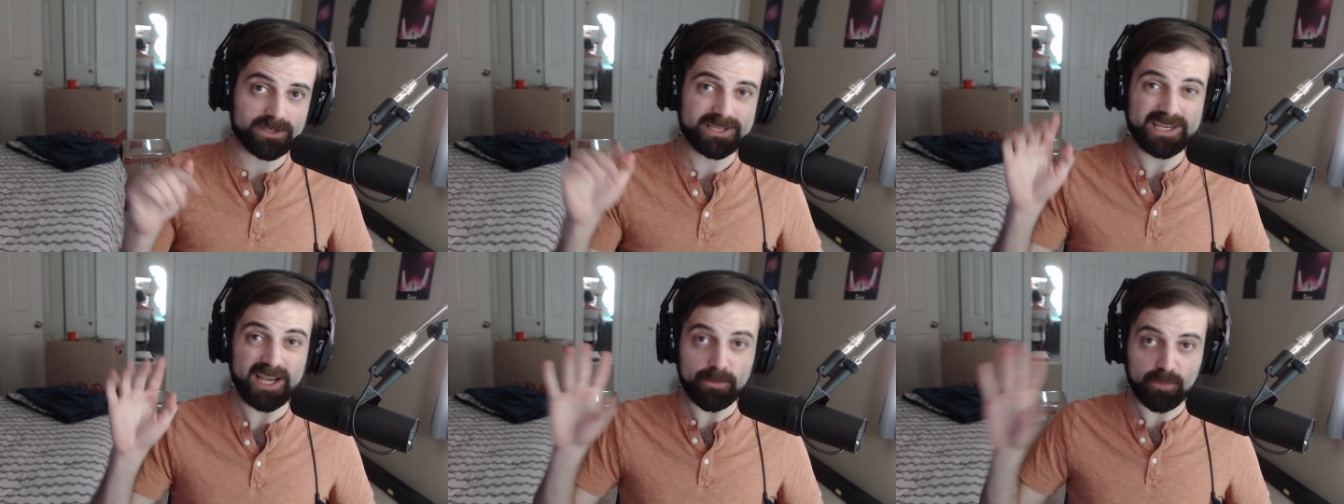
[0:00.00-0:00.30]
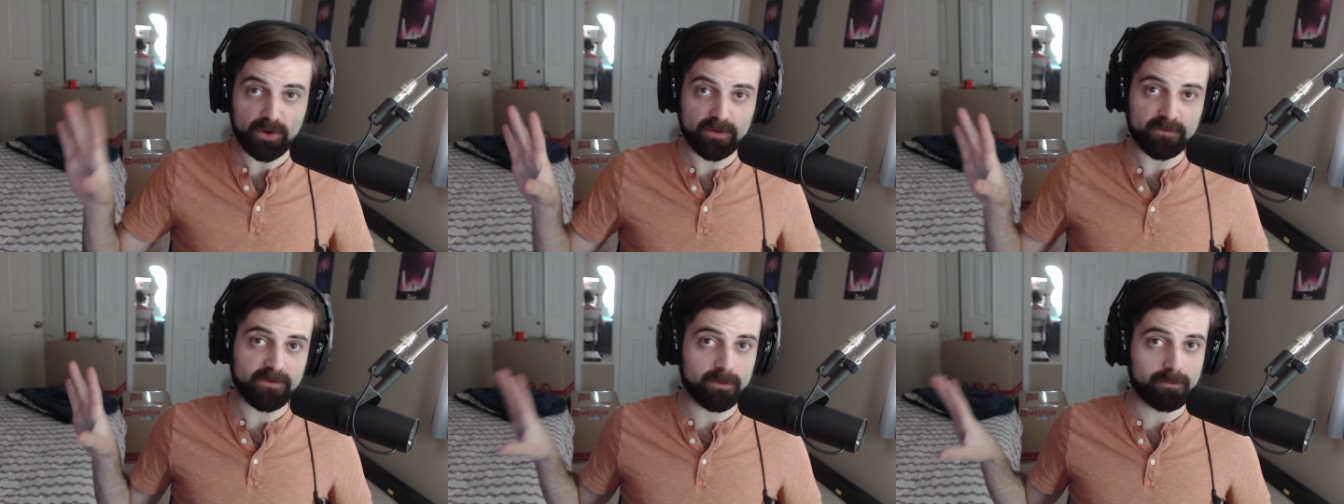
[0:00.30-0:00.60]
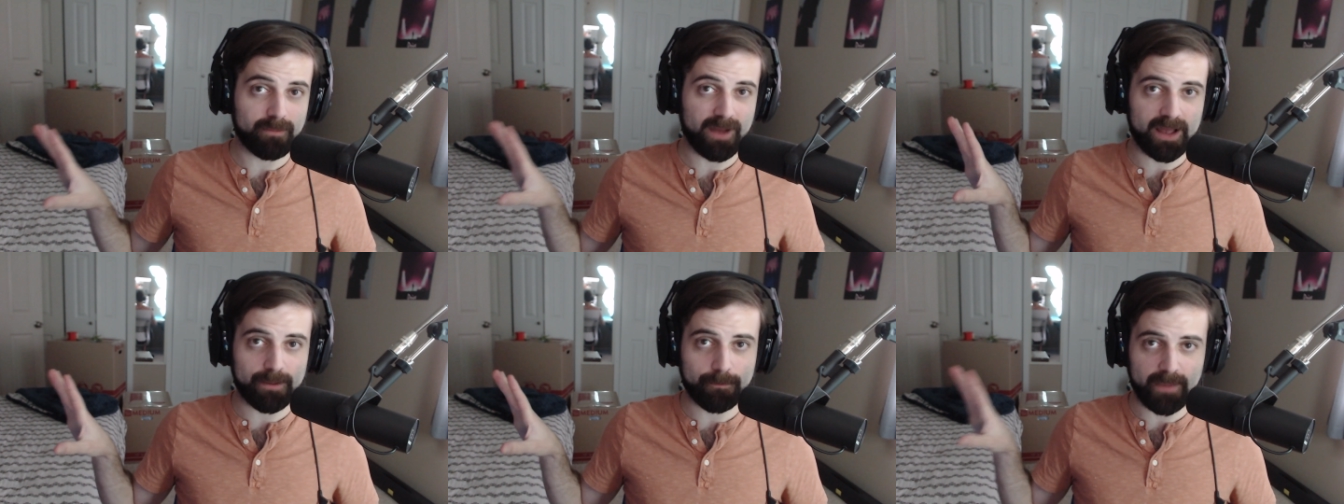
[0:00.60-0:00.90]
separate
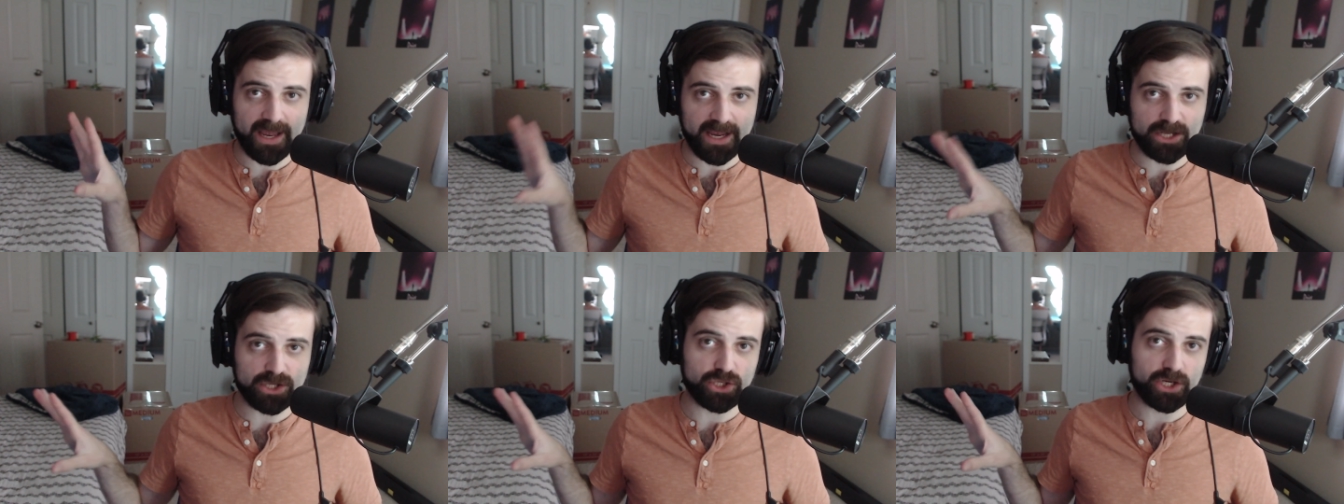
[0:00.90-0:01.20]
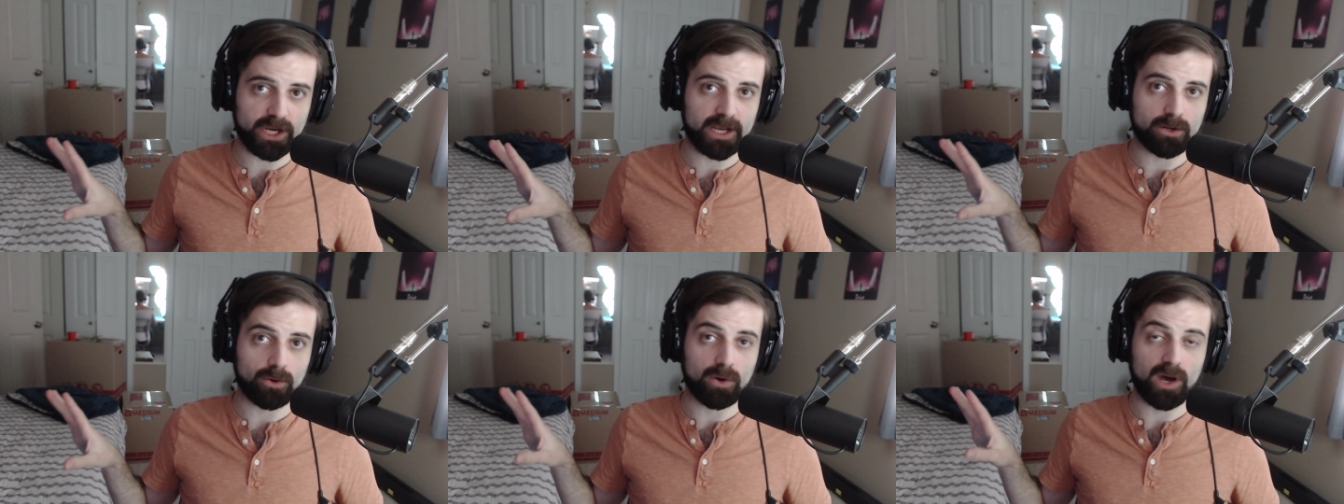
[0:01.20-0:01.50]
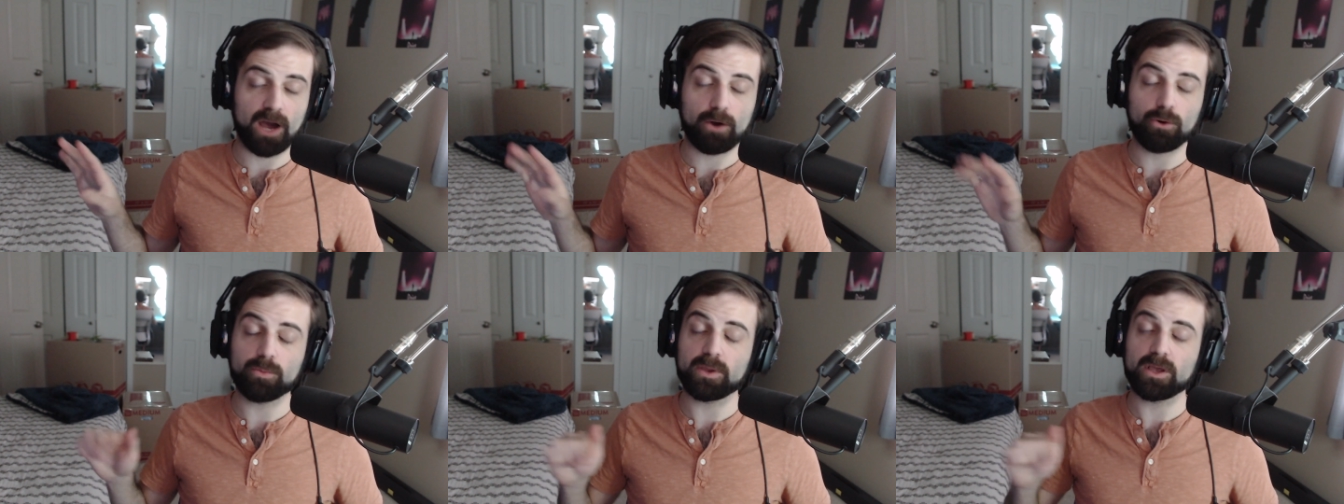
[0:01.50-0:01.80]
from my main channel.
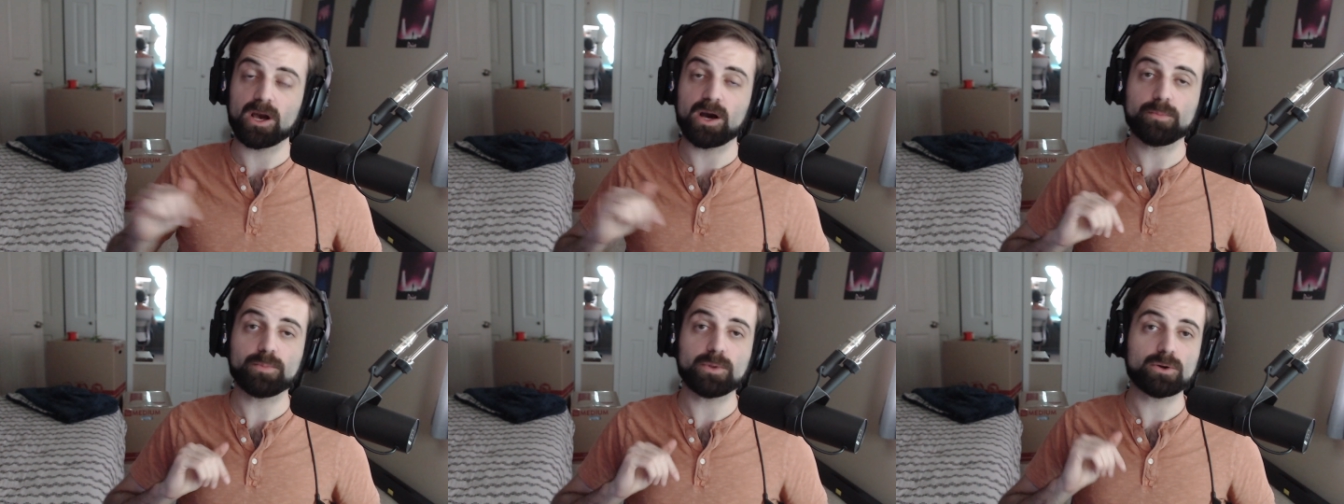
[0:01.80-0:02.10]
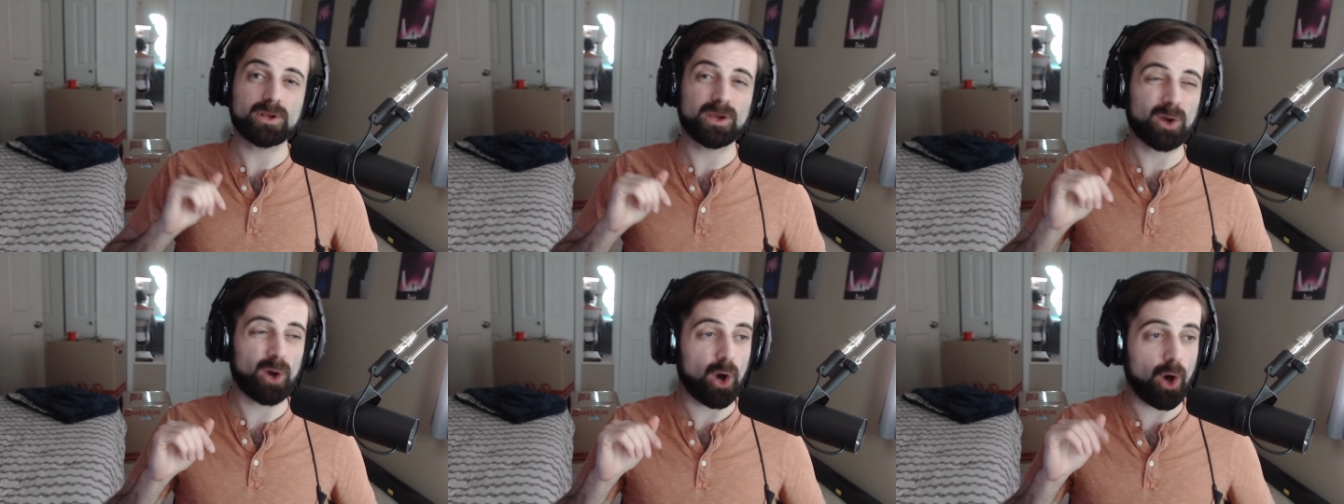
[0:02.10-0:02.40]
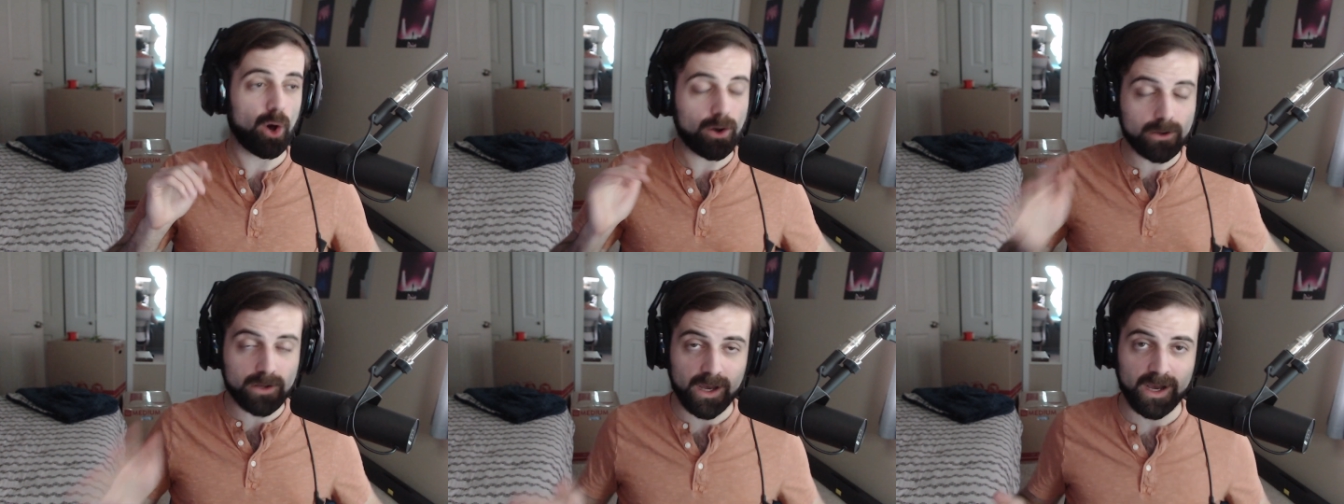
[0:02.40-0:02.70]
I will be uploading
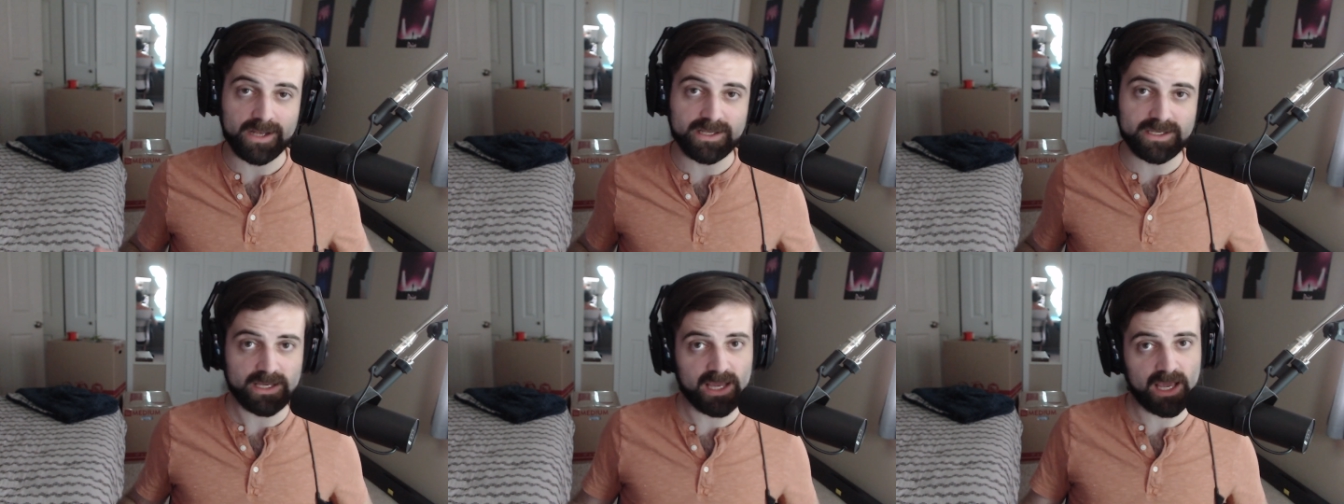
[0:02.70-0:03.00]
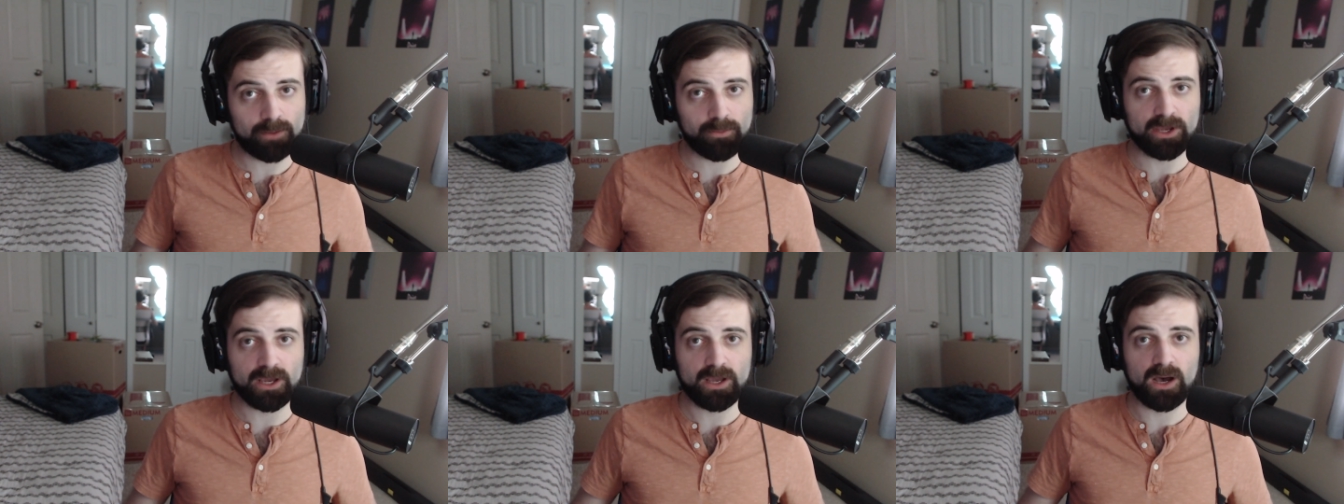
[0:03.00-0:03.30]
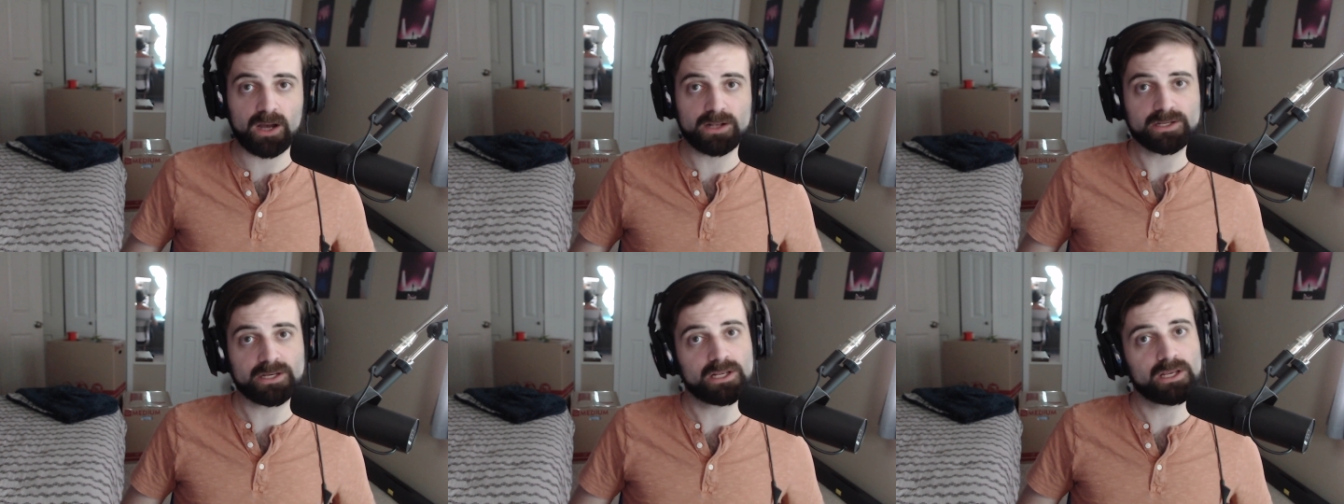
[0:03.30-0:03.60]
all kinds of gaming
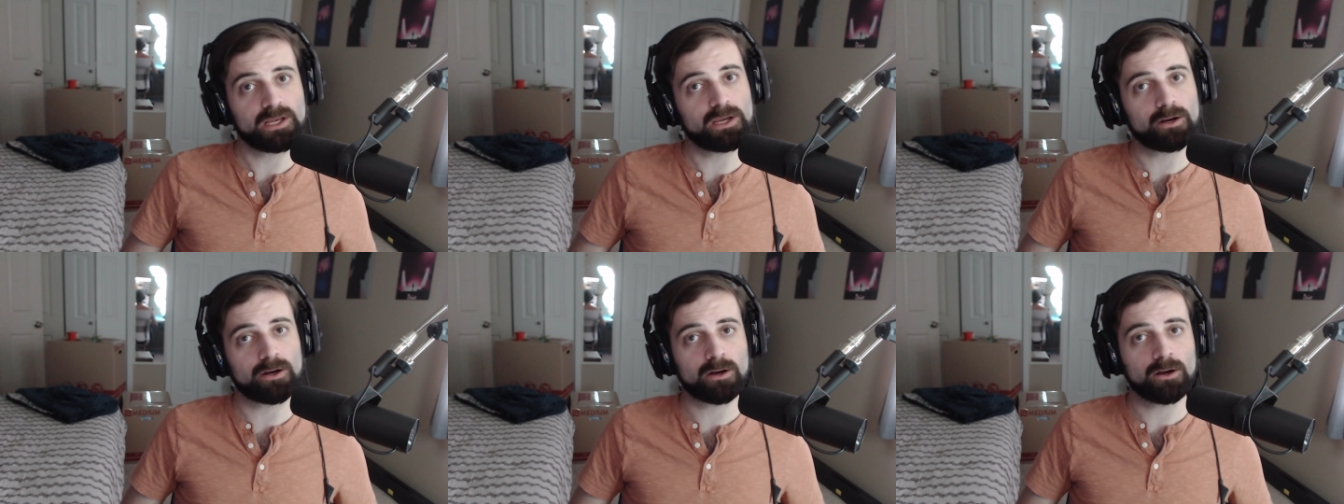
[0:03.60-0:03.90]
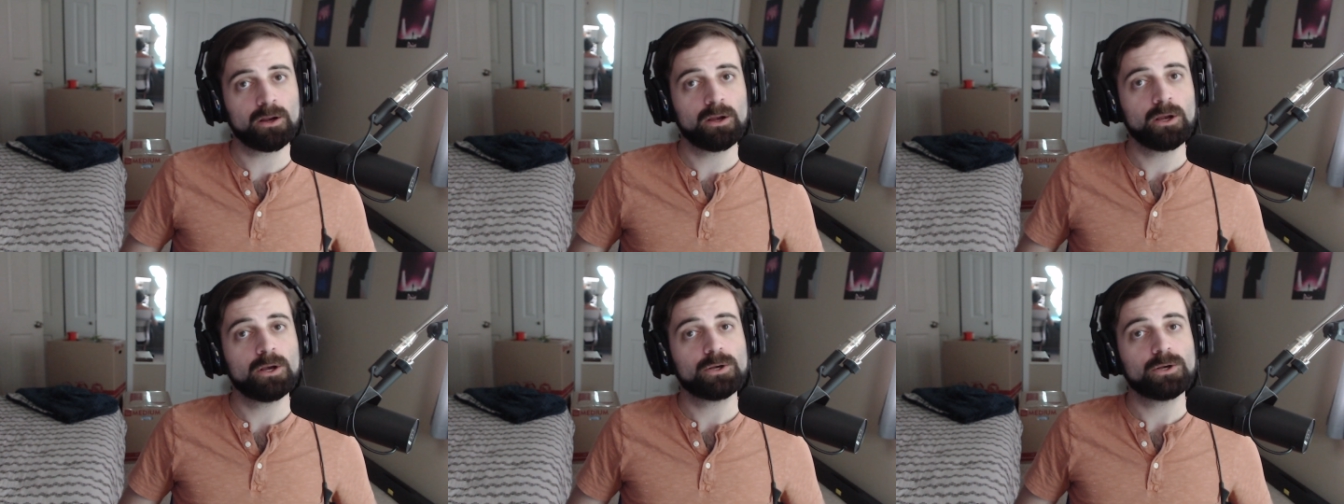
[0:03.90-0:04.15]
content here,